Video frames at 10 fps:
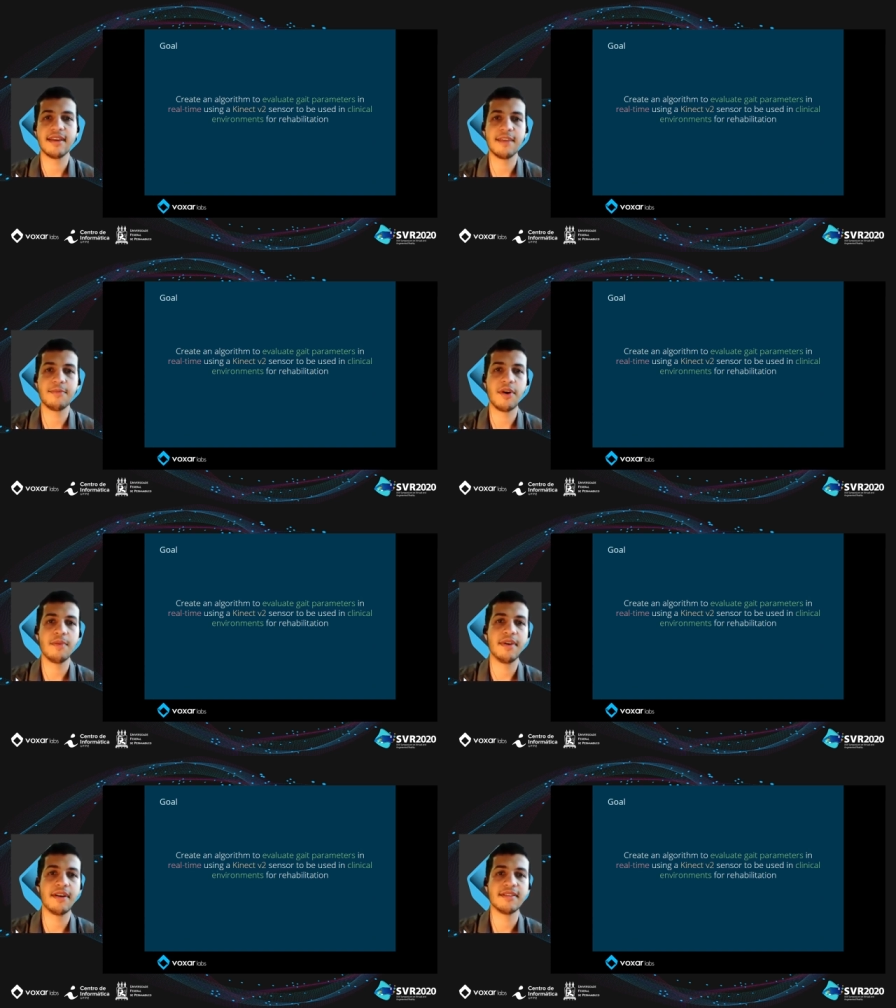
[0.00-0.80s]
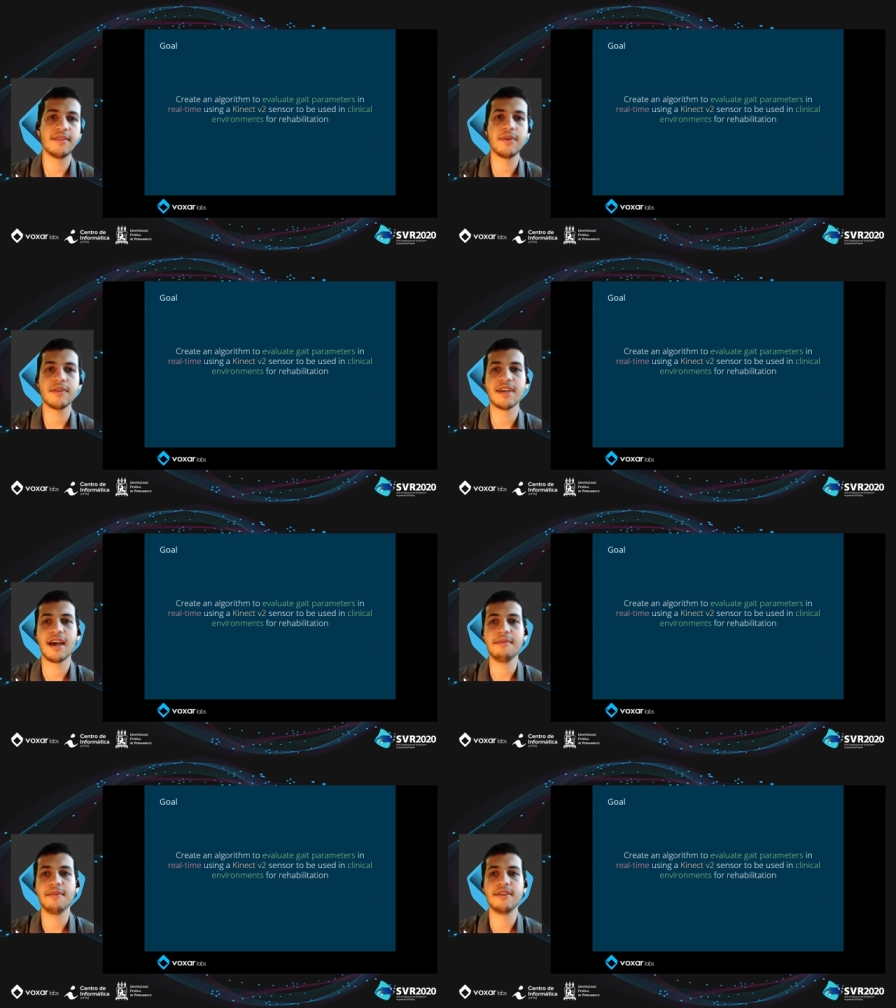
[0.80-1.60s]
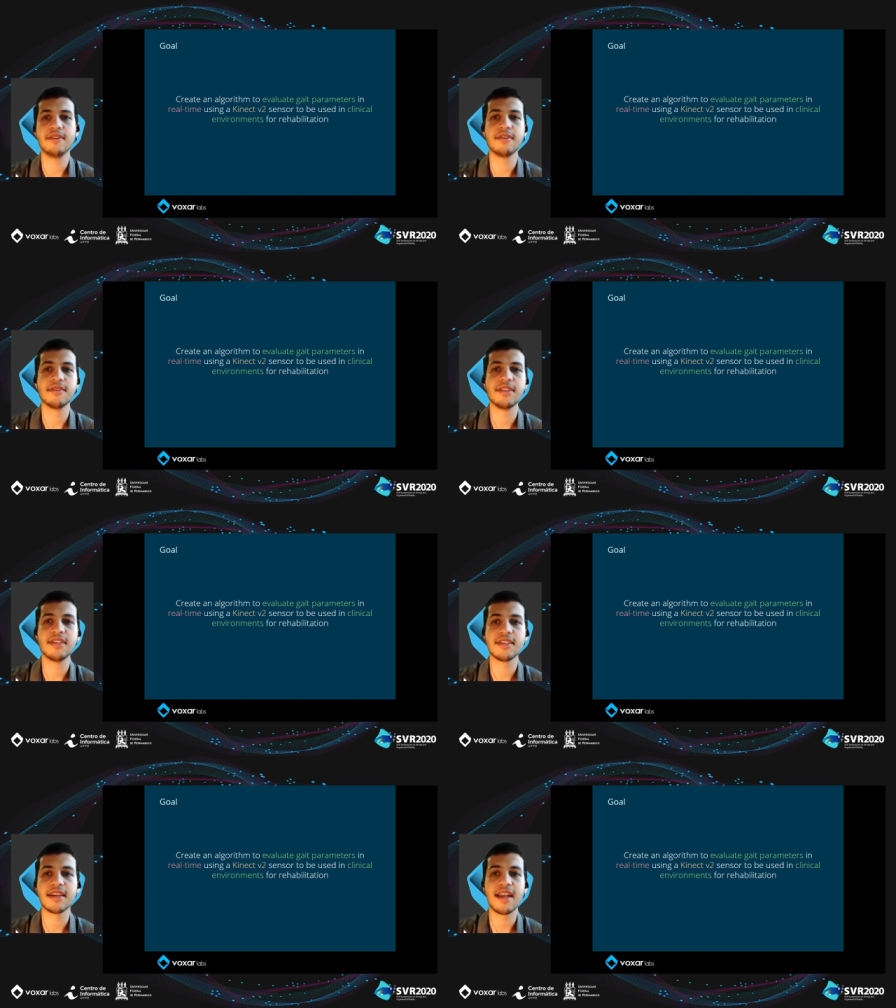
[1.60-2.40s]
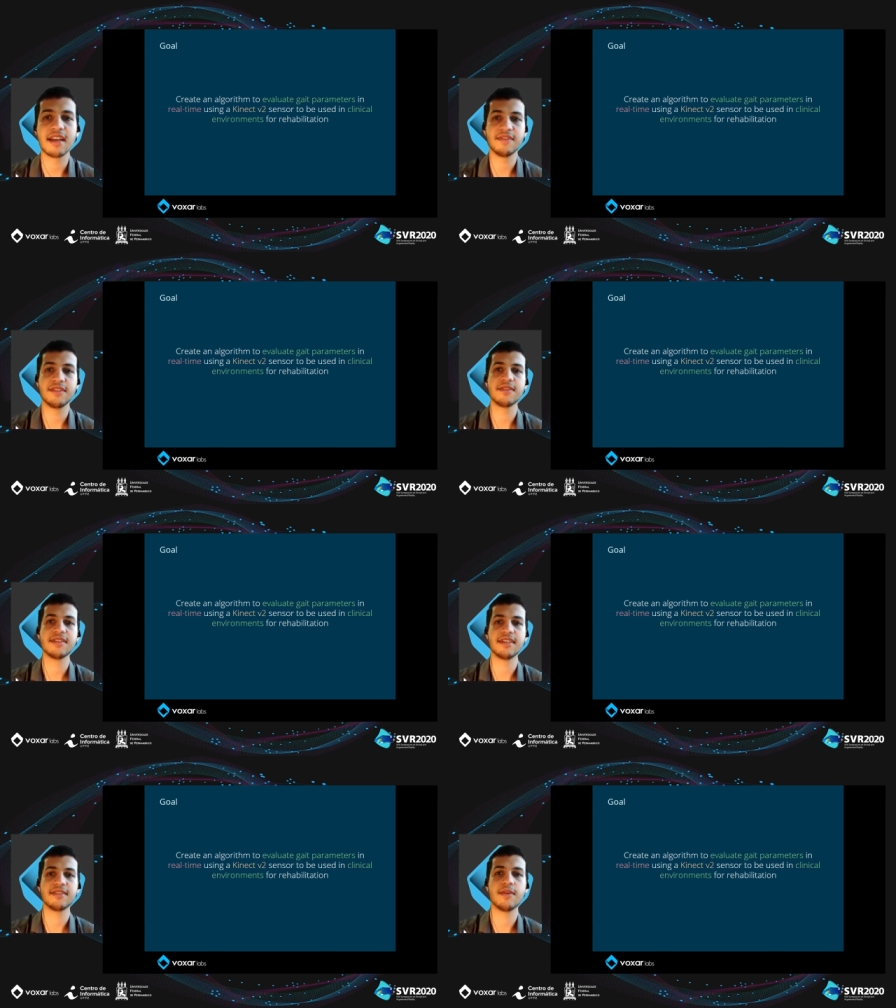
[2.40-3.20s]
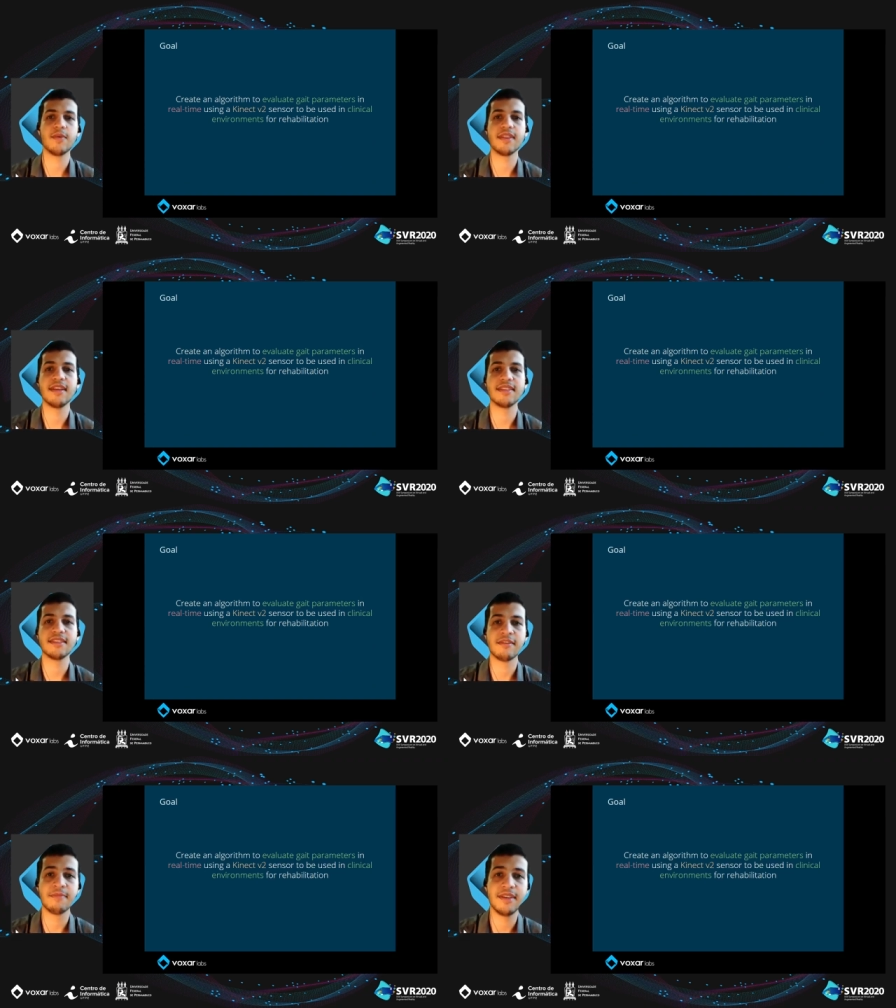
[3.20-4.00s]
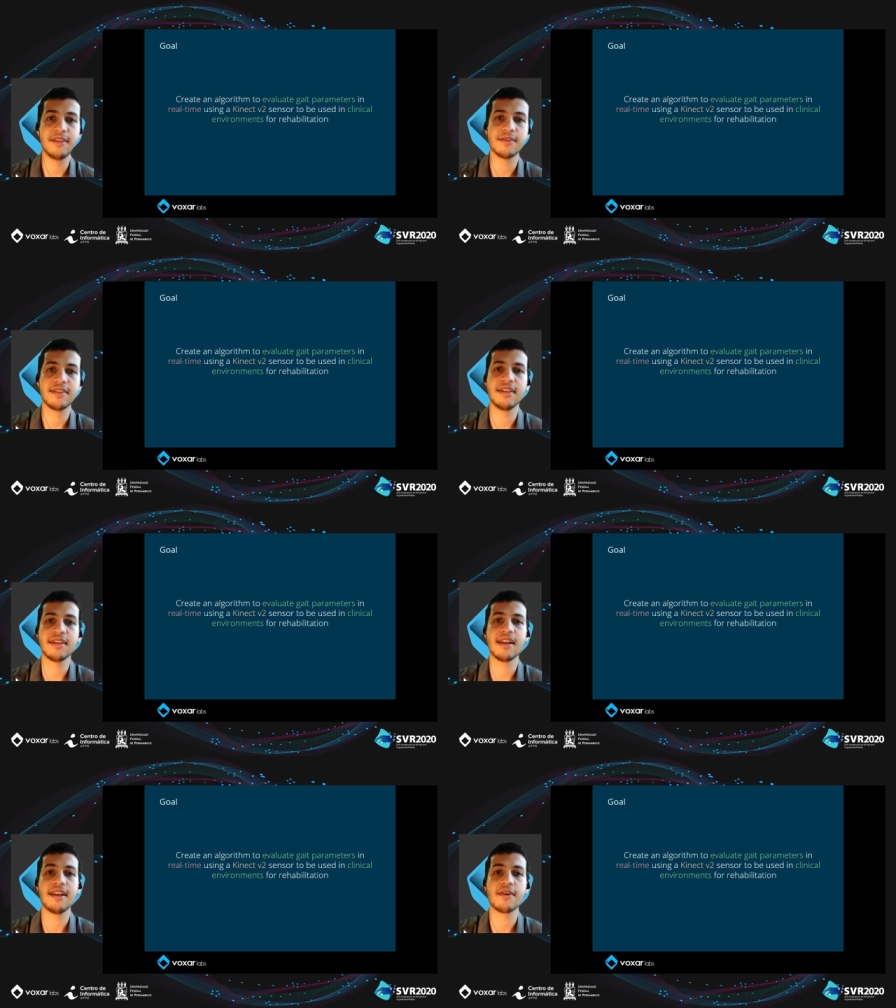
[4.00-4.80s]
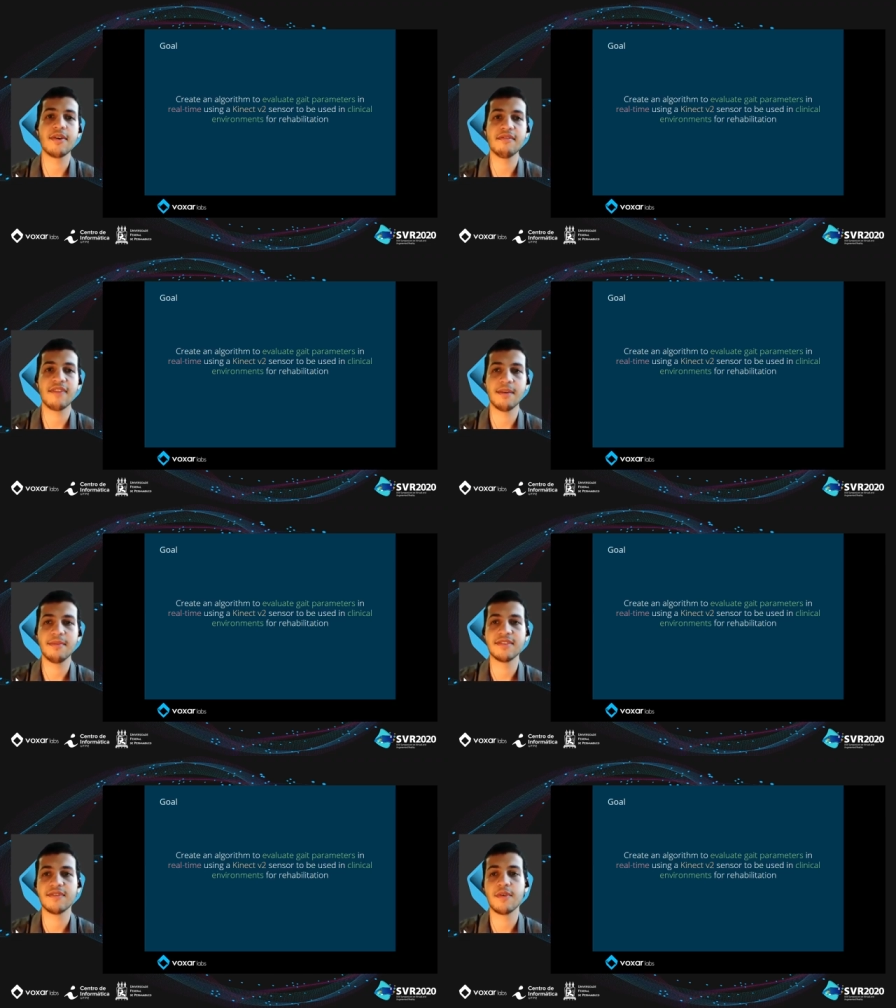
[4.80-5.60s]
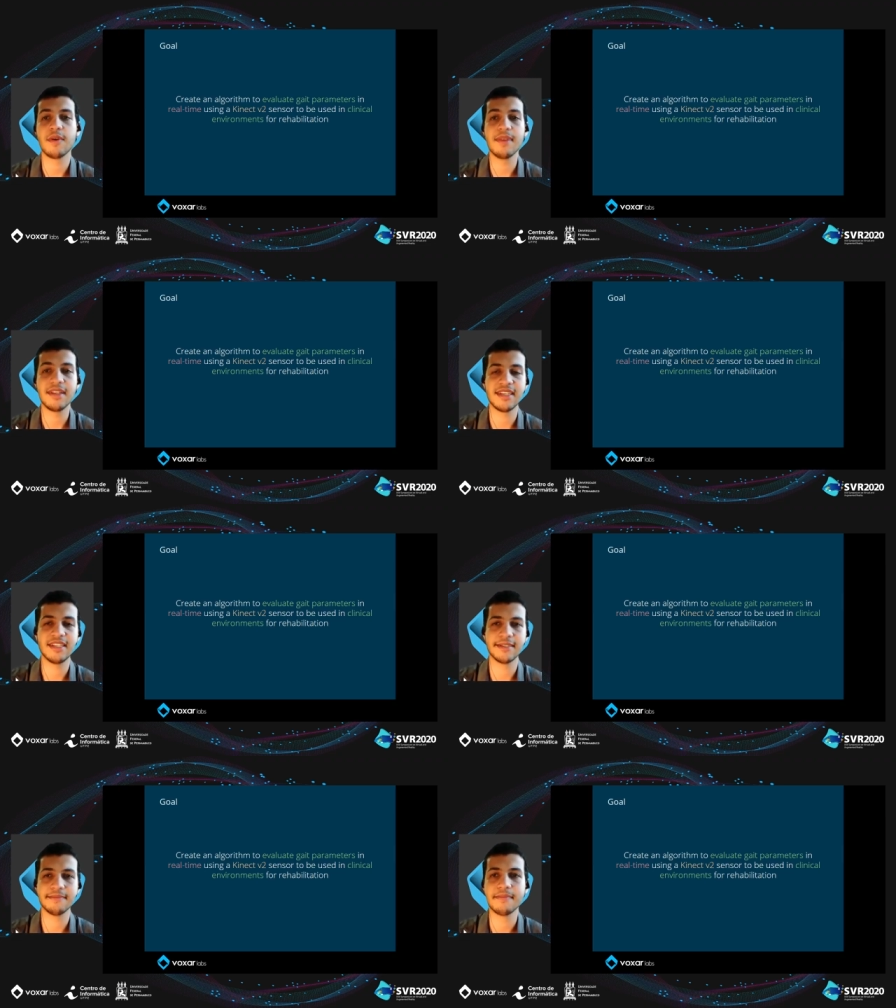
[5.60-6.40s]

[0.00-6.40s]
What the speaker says: gait parameters in real time using just a connectivity sensor with the intent of being used in clinical environments for rehabilitation.